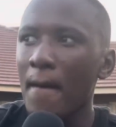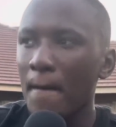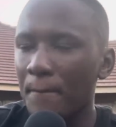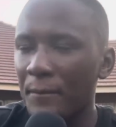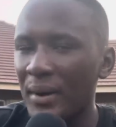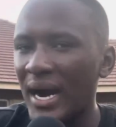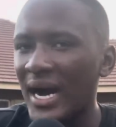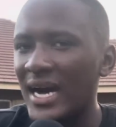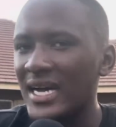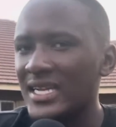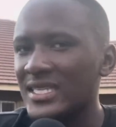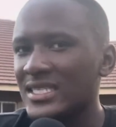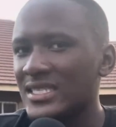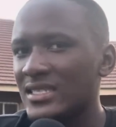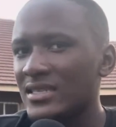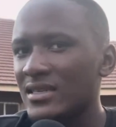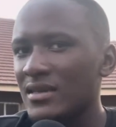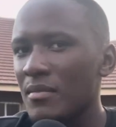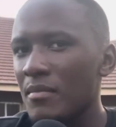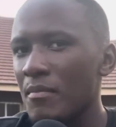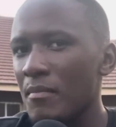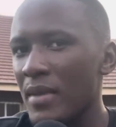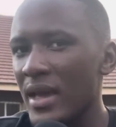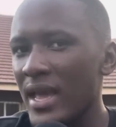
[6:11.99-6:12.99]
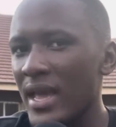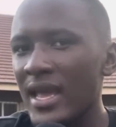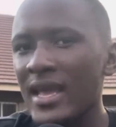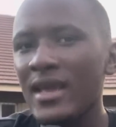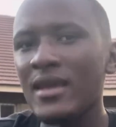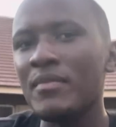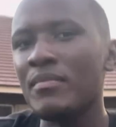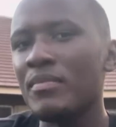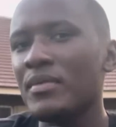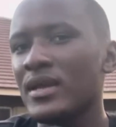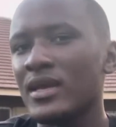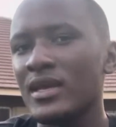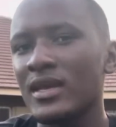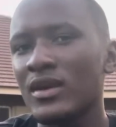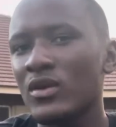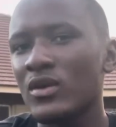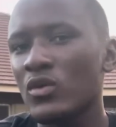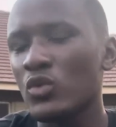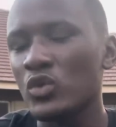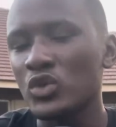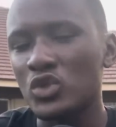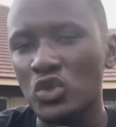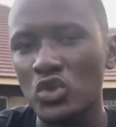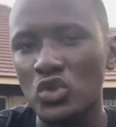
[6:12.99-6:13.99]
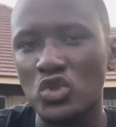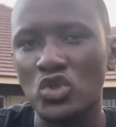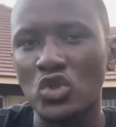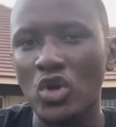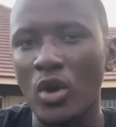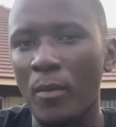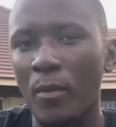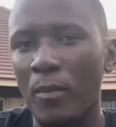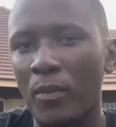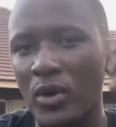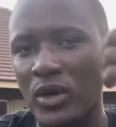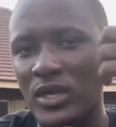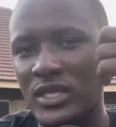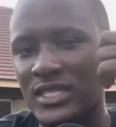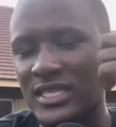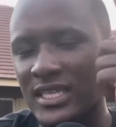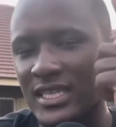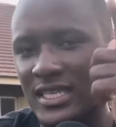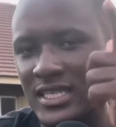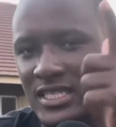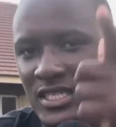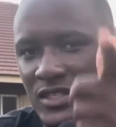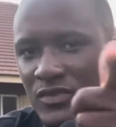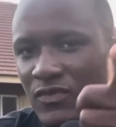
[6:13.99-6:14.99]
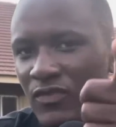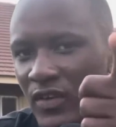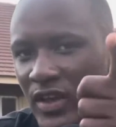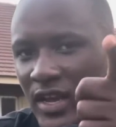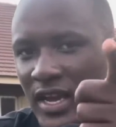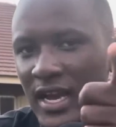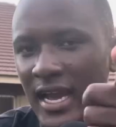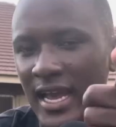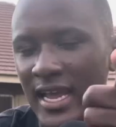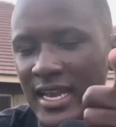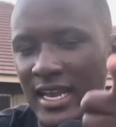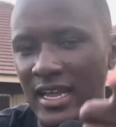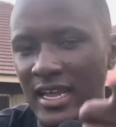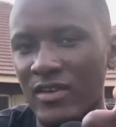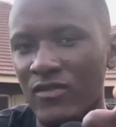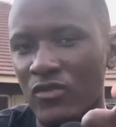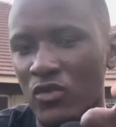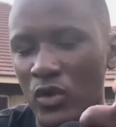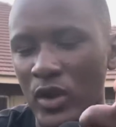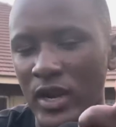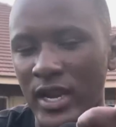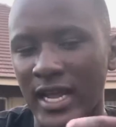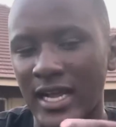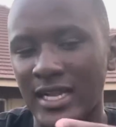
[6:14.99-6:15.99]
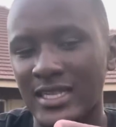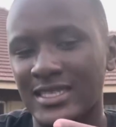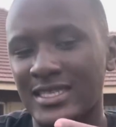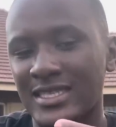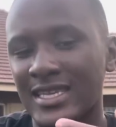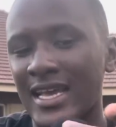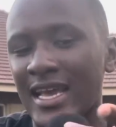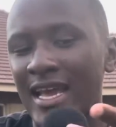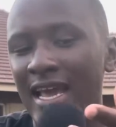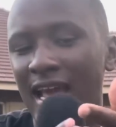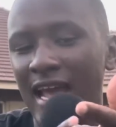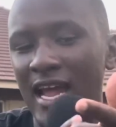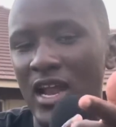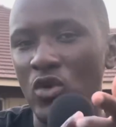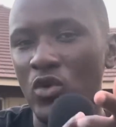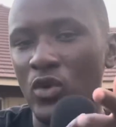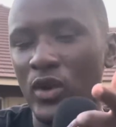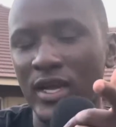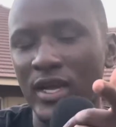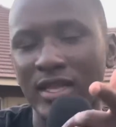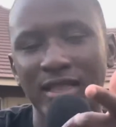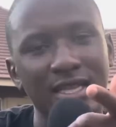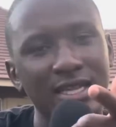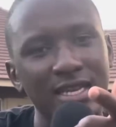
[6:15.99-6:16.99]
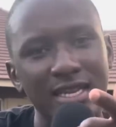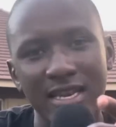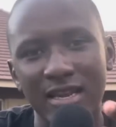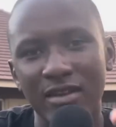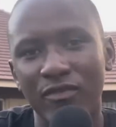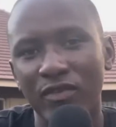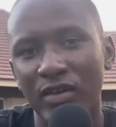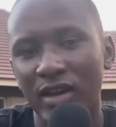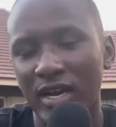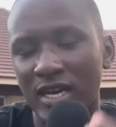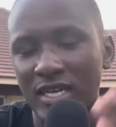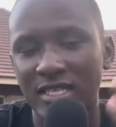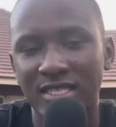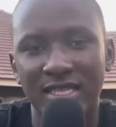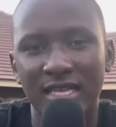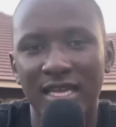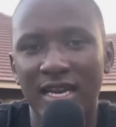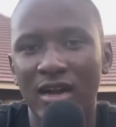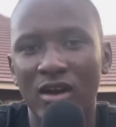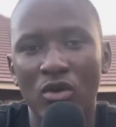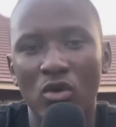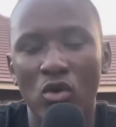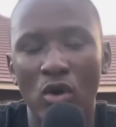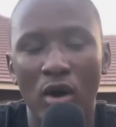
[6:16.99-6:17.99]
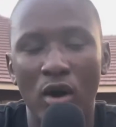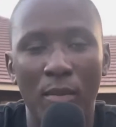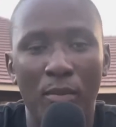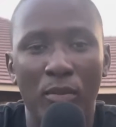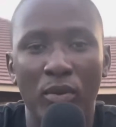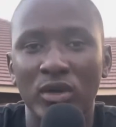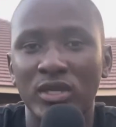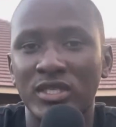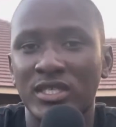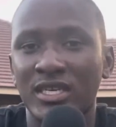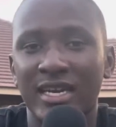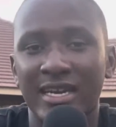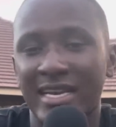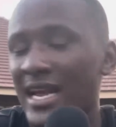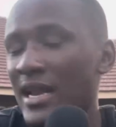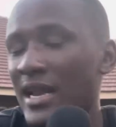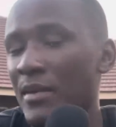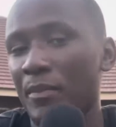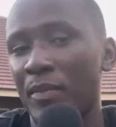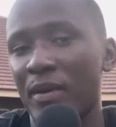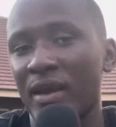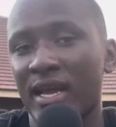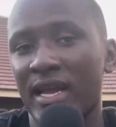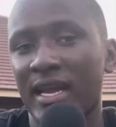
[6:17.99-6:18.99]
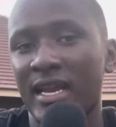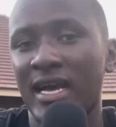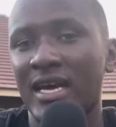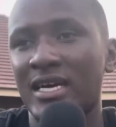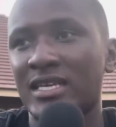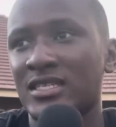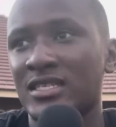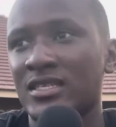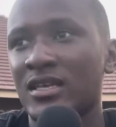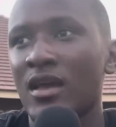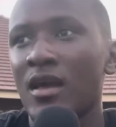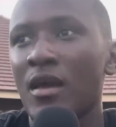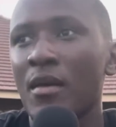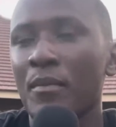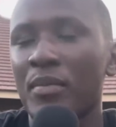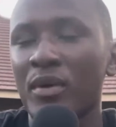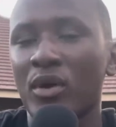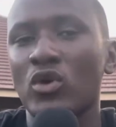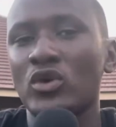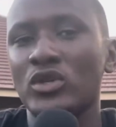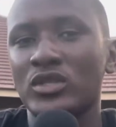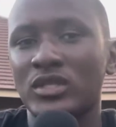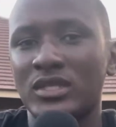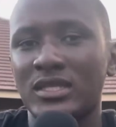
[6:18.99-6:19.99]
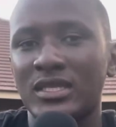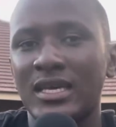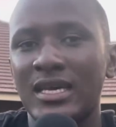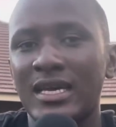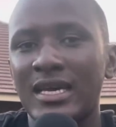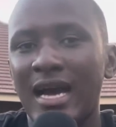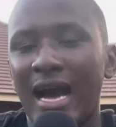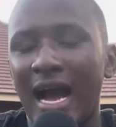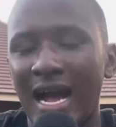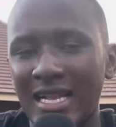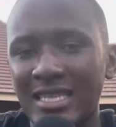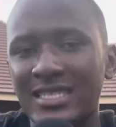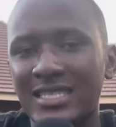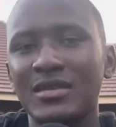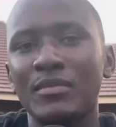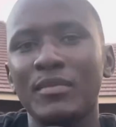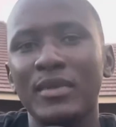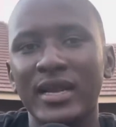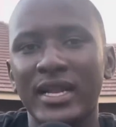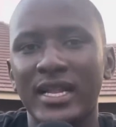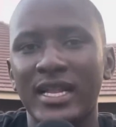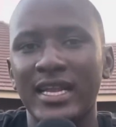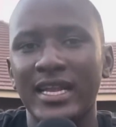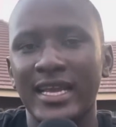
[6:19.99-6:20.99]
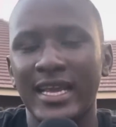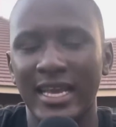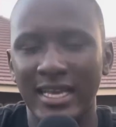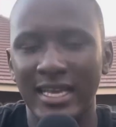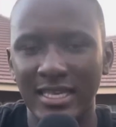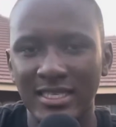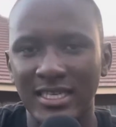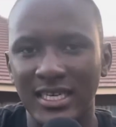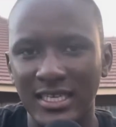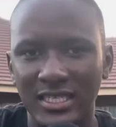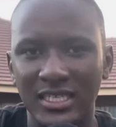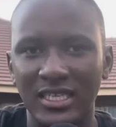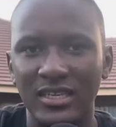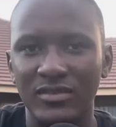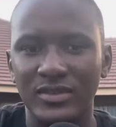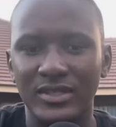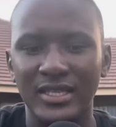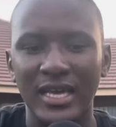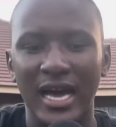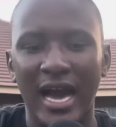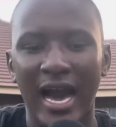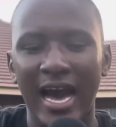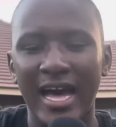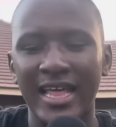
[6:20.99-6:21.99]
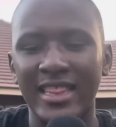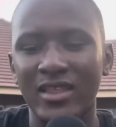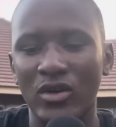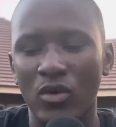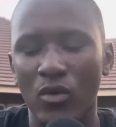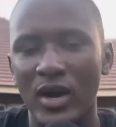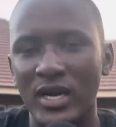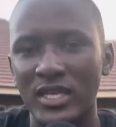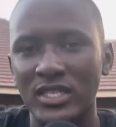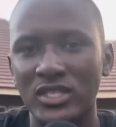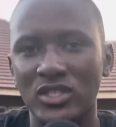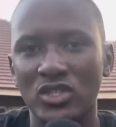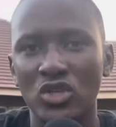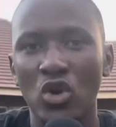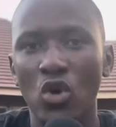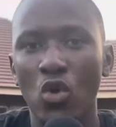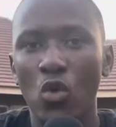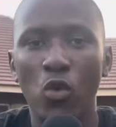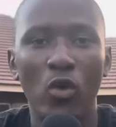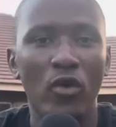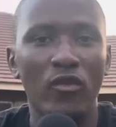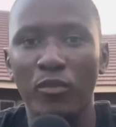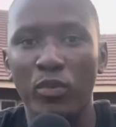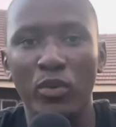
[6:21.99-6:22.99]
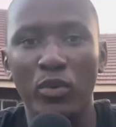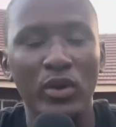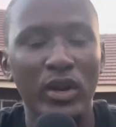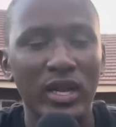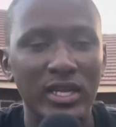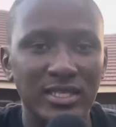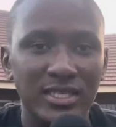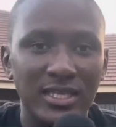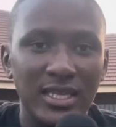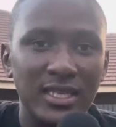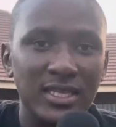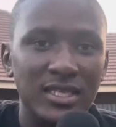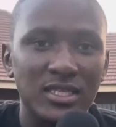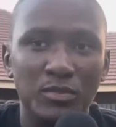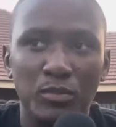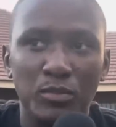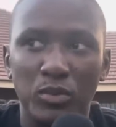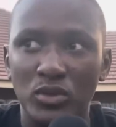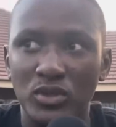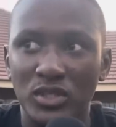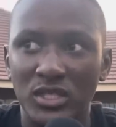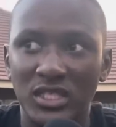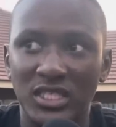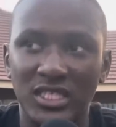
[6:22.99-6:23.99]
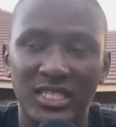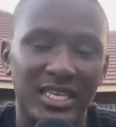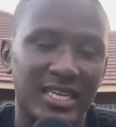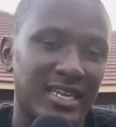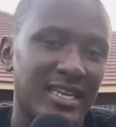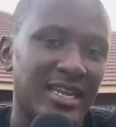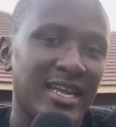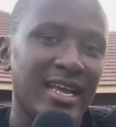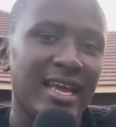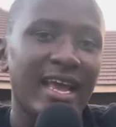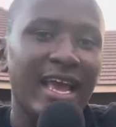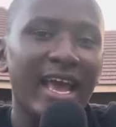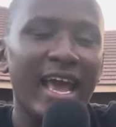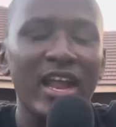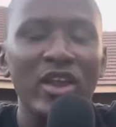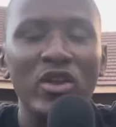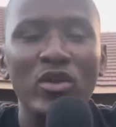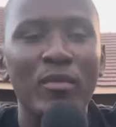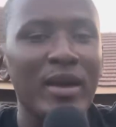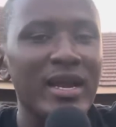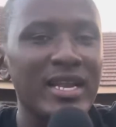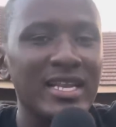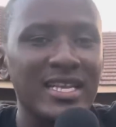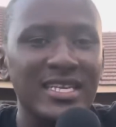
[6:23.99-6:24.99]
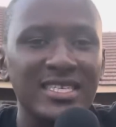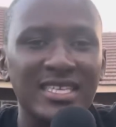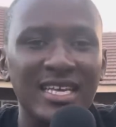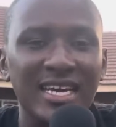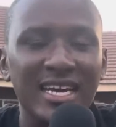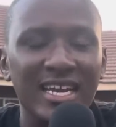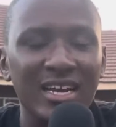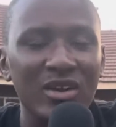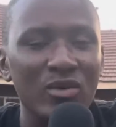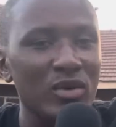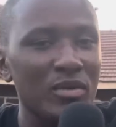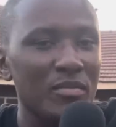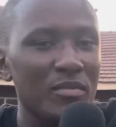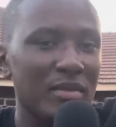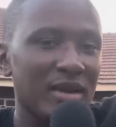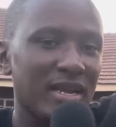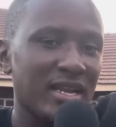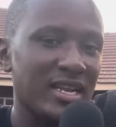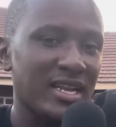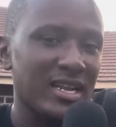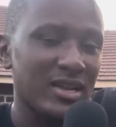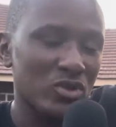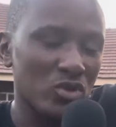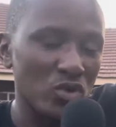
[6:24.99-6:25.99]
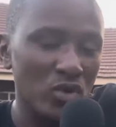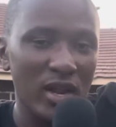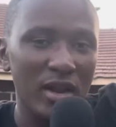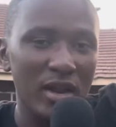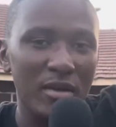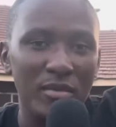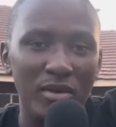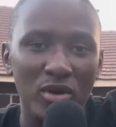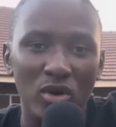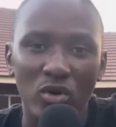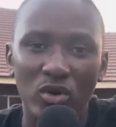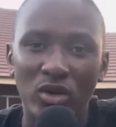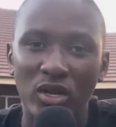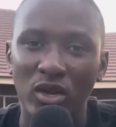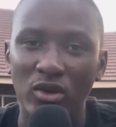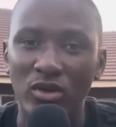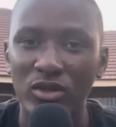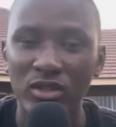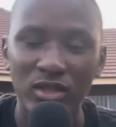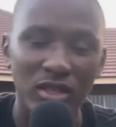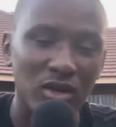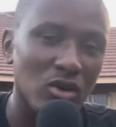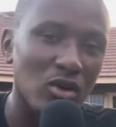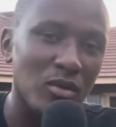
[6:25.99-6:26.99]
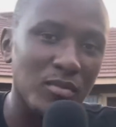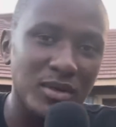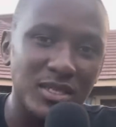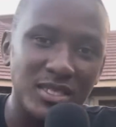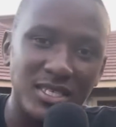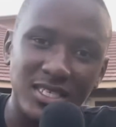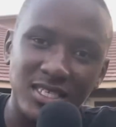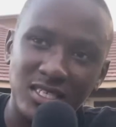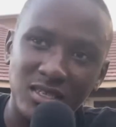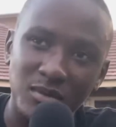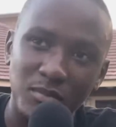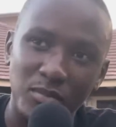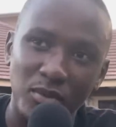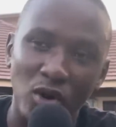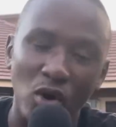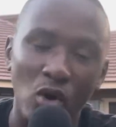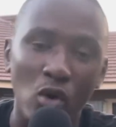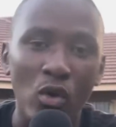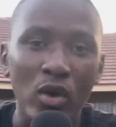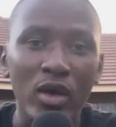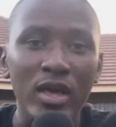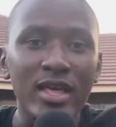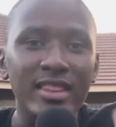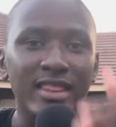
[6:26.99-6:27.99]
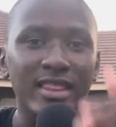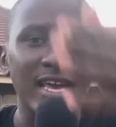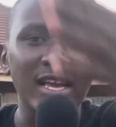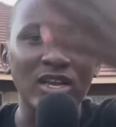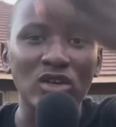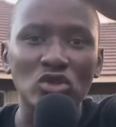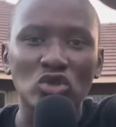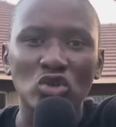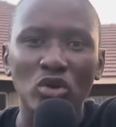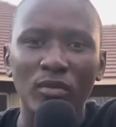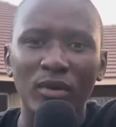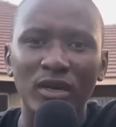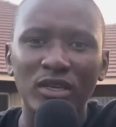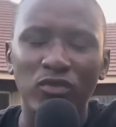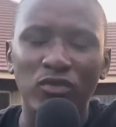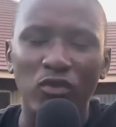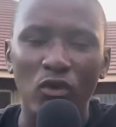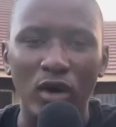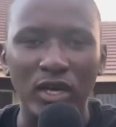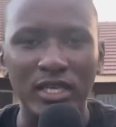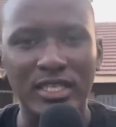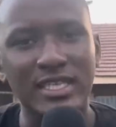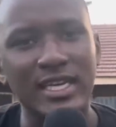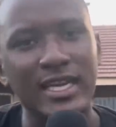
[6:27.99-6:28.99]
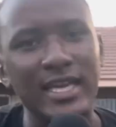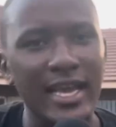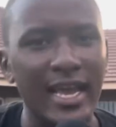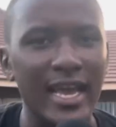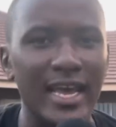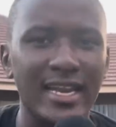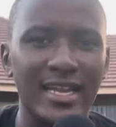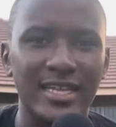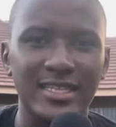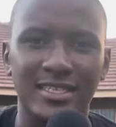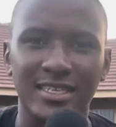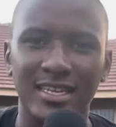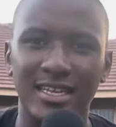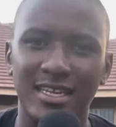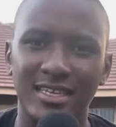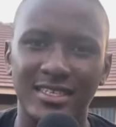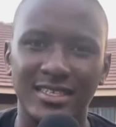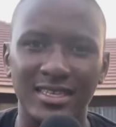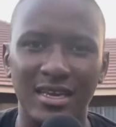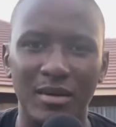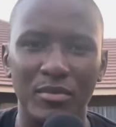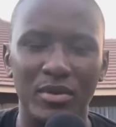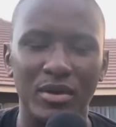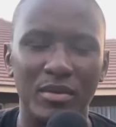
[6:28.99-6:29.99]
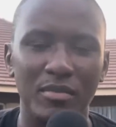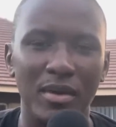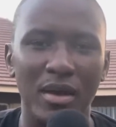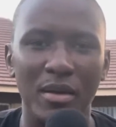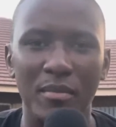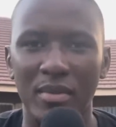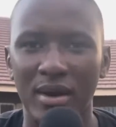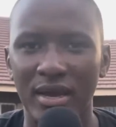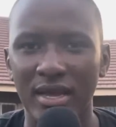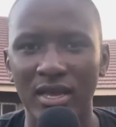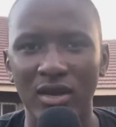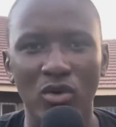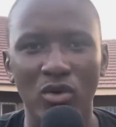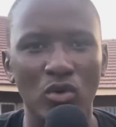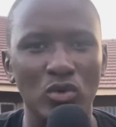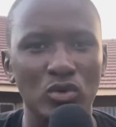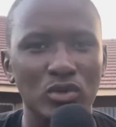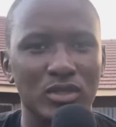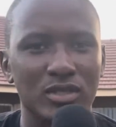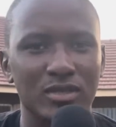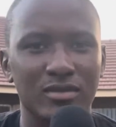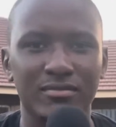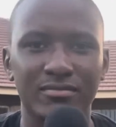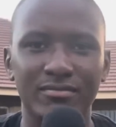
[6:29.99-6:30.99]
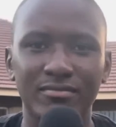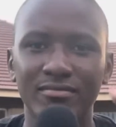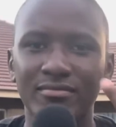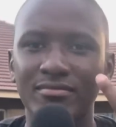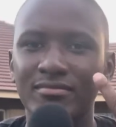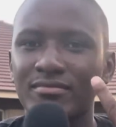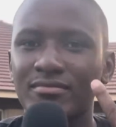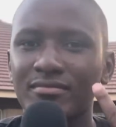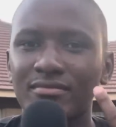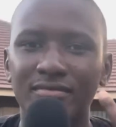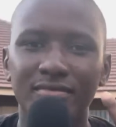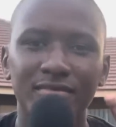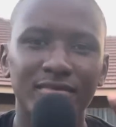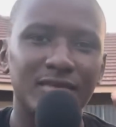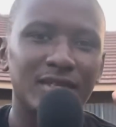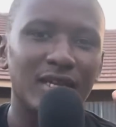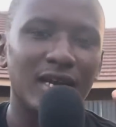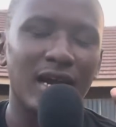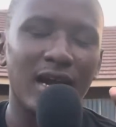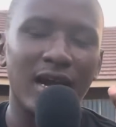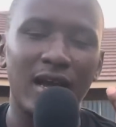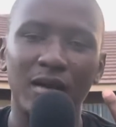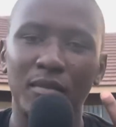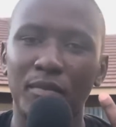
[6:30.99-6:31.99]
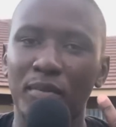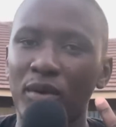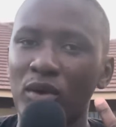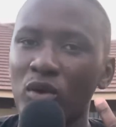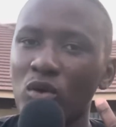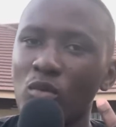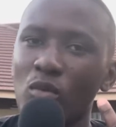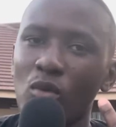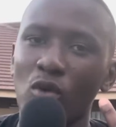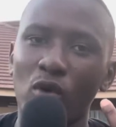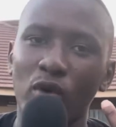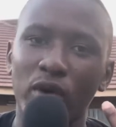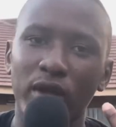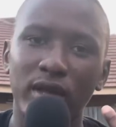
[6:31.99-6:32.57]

But maybe we should stop pointing this finger at everyone else and look at the 3 fingers that are pointing right back at us, because ultimately Kaizer Chiefs are the ones who have put us in this position. And you might disagree with me. Do let me know down in the comment section below. Thank you so much for watching, and until next time, remember, equals alpelumoy.